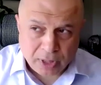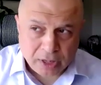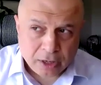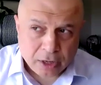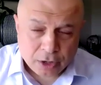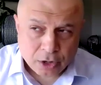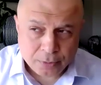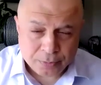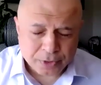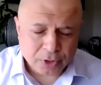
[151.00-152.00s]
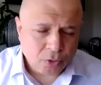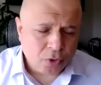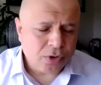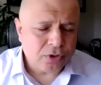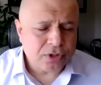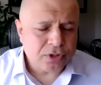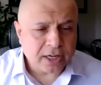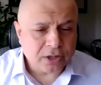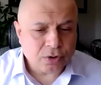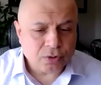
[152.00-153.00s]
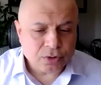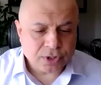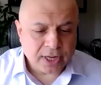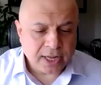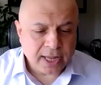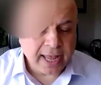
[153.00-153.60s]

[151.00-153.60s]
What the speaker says: Well, in order to diagnose